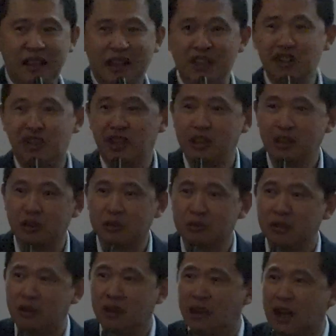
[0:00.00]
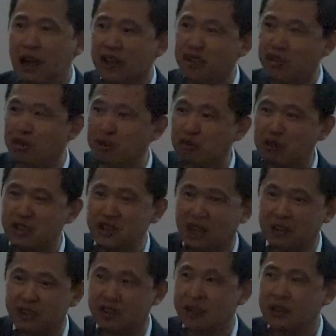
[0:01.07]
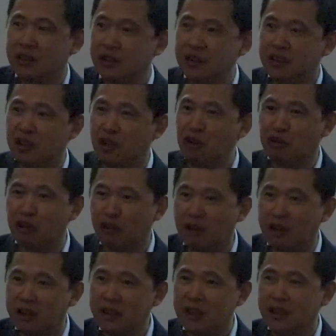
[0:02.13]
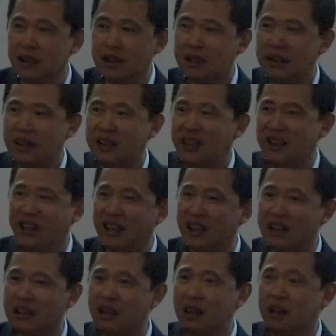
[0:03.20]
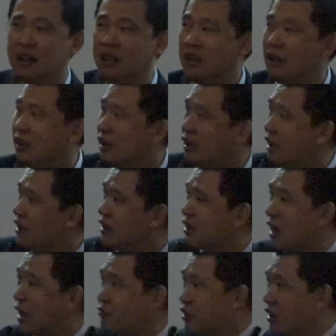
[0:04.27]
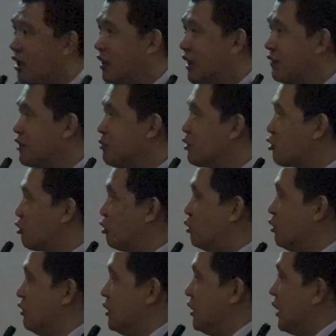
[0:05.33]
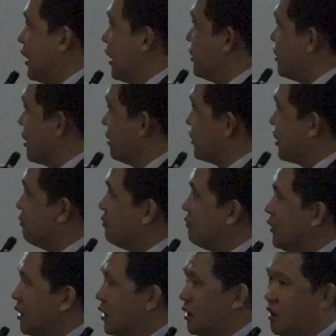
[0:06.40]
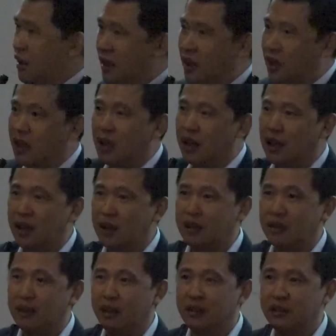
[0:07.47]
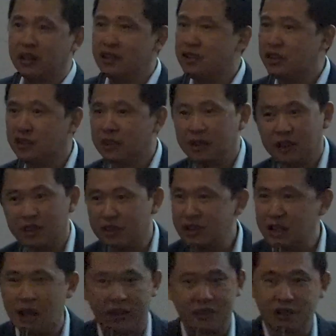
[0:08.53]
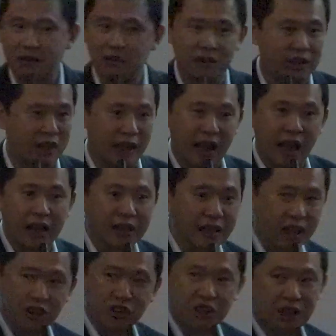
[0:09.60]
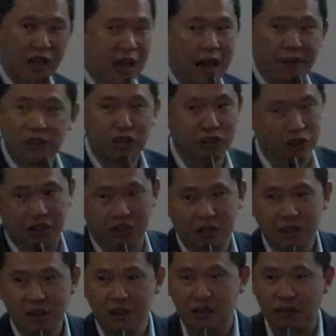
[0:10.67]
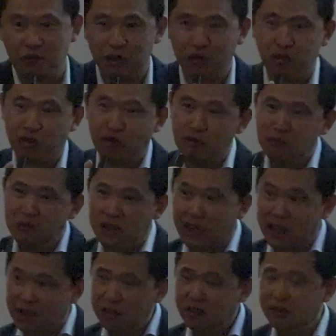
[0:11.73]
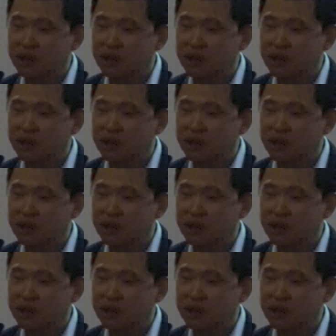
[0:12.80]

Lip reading: until I saw the result online. And I gave them a call and told them, this is not the cutting edge. Have a look. If you zoom in,